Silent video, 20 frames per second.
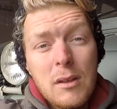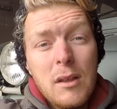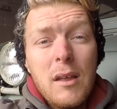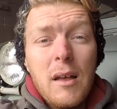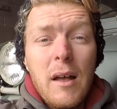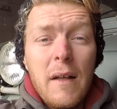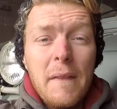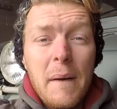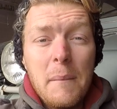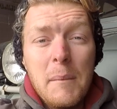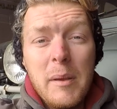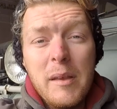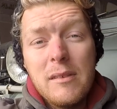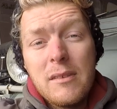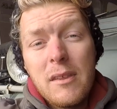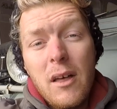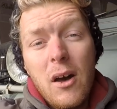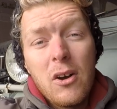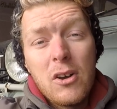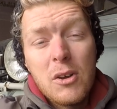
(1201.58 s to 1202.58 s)
And that means
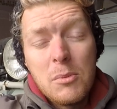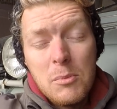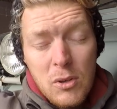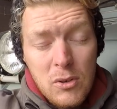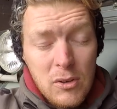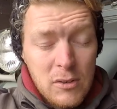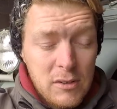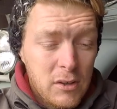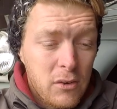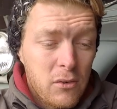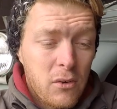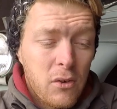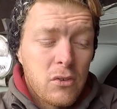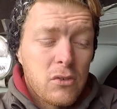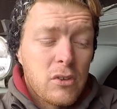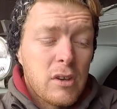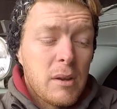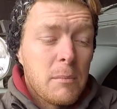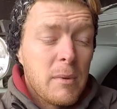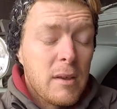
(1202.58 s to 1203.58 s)
that our community grows,
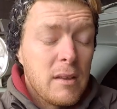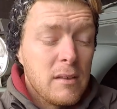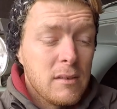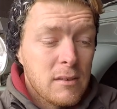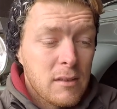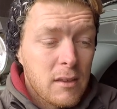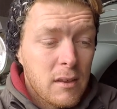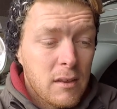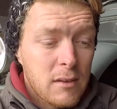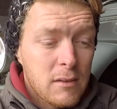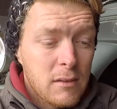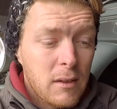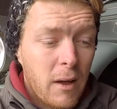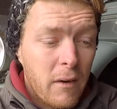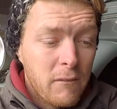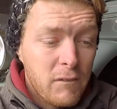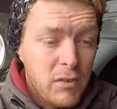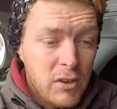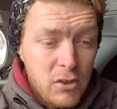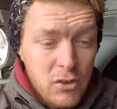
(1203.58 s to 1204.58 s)
and it means that our
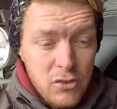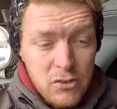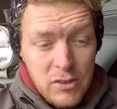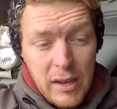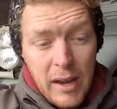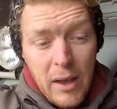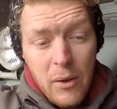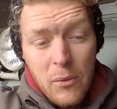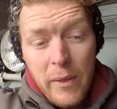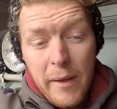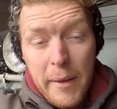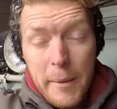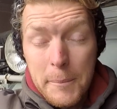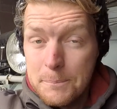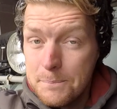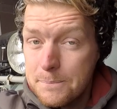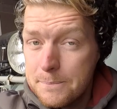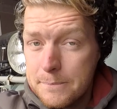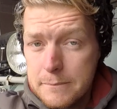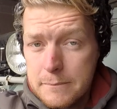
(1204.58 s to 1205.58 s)
videos get out there.
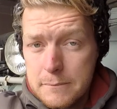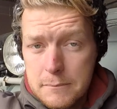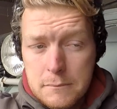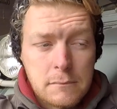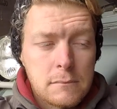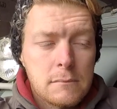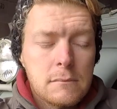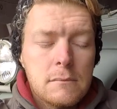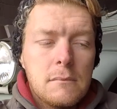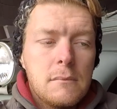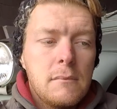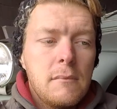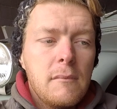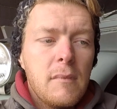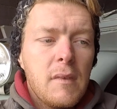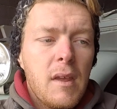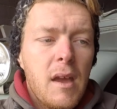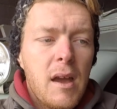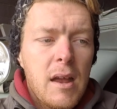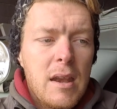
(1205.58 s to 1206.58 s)

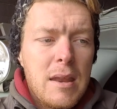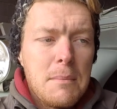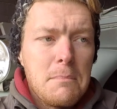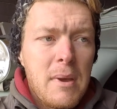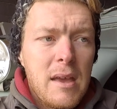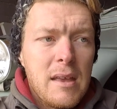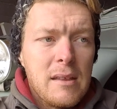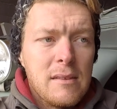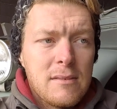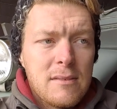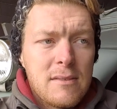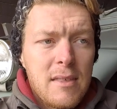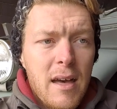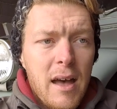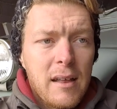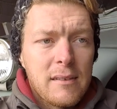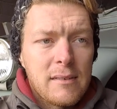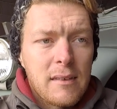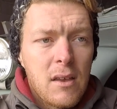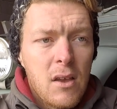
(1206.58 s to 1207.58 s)
And it means
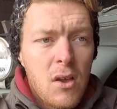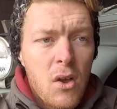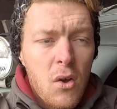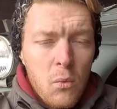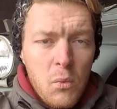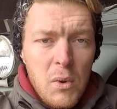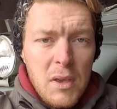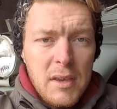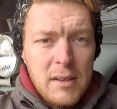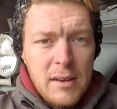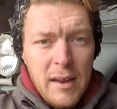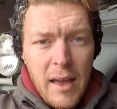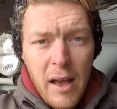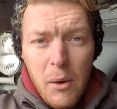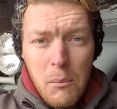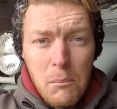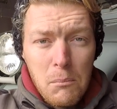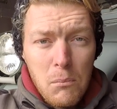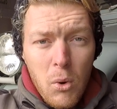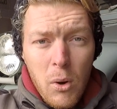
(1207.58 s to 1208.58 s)
that we can
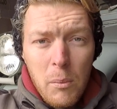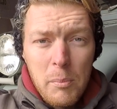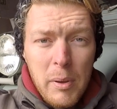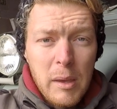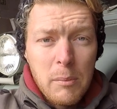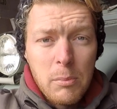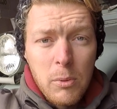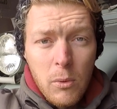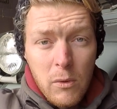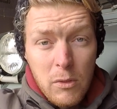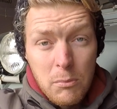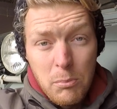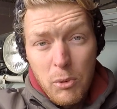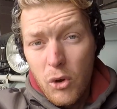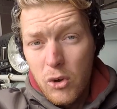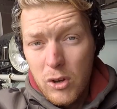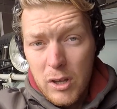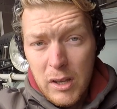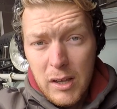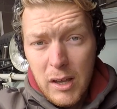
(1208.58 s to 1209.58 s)
help more people with
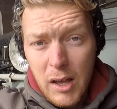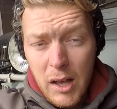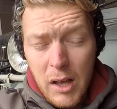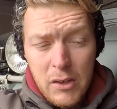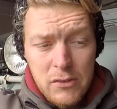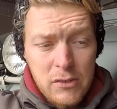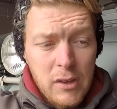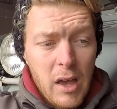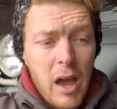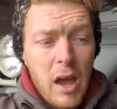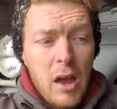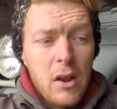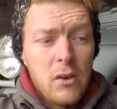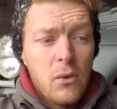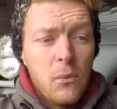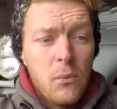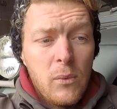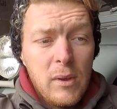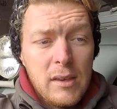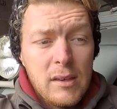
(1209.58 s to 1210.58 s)
broken cars, and
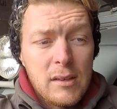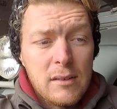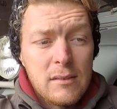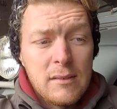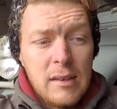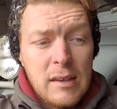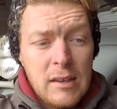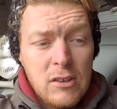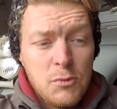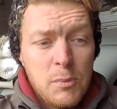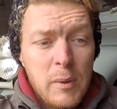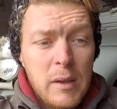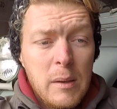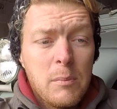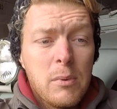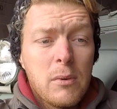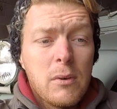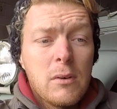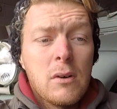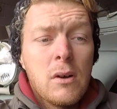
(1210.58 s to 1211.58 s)
we can teach
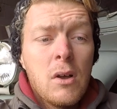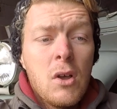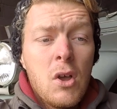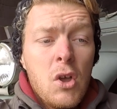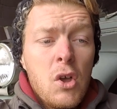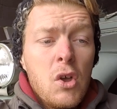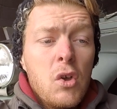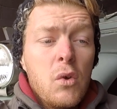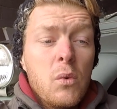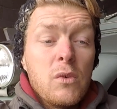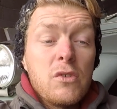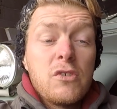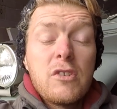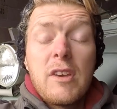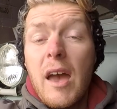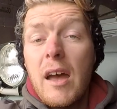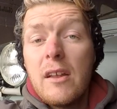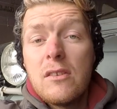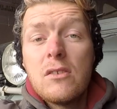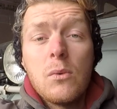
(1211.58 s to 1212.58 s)
people who are
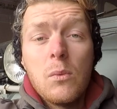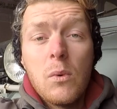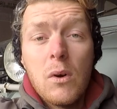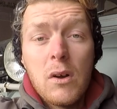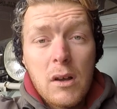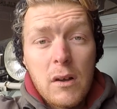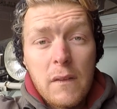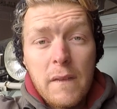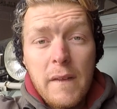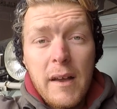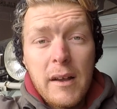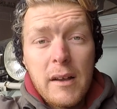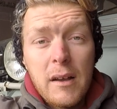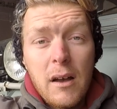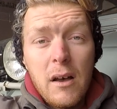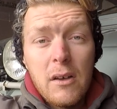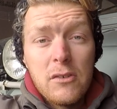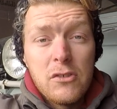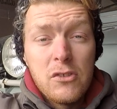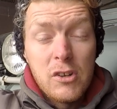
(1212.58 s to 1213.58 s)
scared to work on their
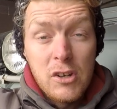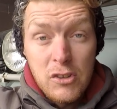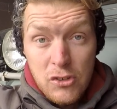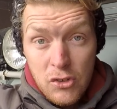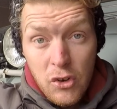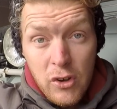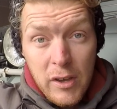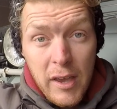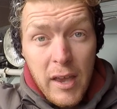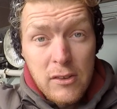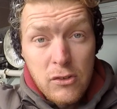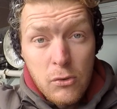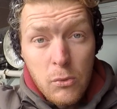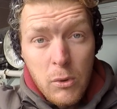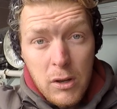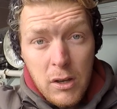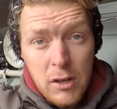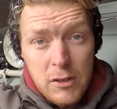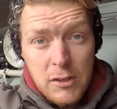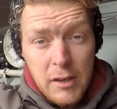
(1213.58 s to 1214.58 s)
cars that it's okay to
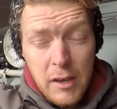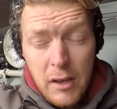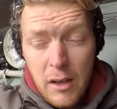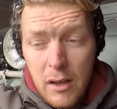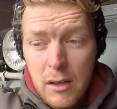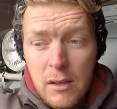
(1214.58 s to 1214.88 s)
work on your car.